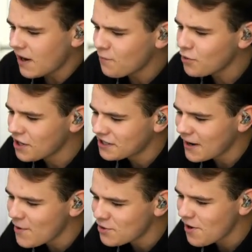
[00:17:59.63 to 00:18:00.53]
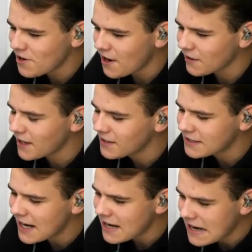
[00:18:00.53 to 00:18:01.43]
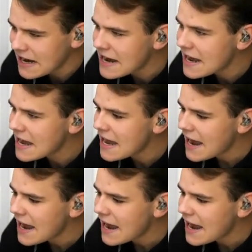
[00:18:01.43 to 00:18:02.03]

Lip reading: 737-200 out of London City.